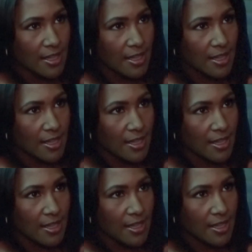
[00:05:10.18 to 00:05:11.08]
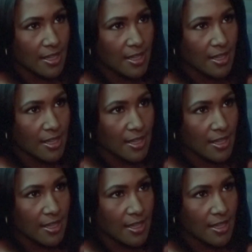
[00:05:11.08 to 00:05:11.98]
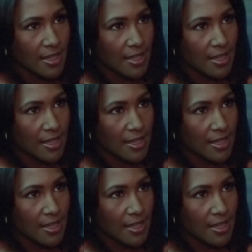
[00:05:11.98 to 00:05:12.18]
[no speech]